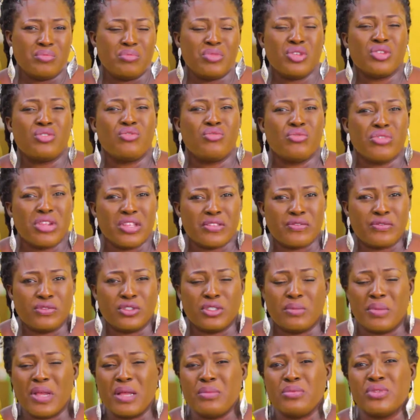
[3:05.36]
Be grateful.
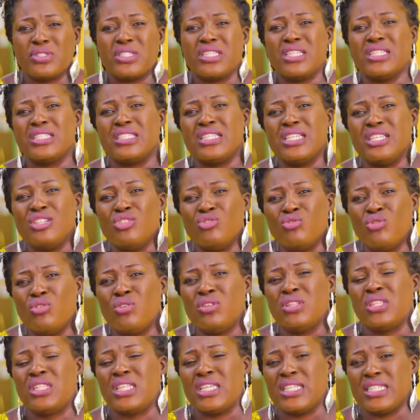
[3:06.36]
The Bible says, in
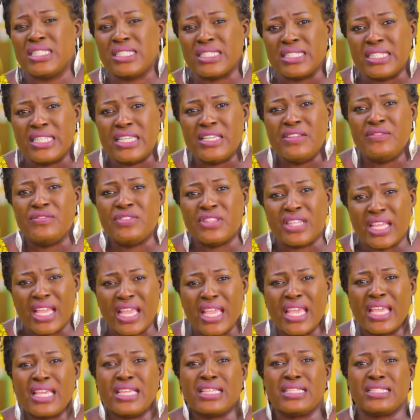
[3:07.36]
all things give
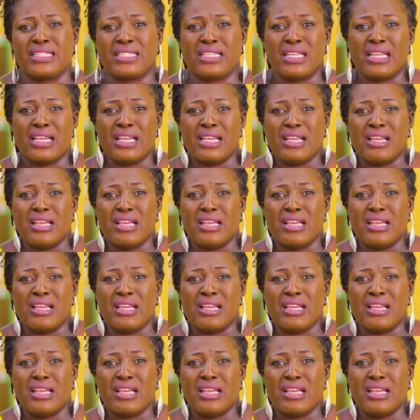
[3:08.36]
thanks.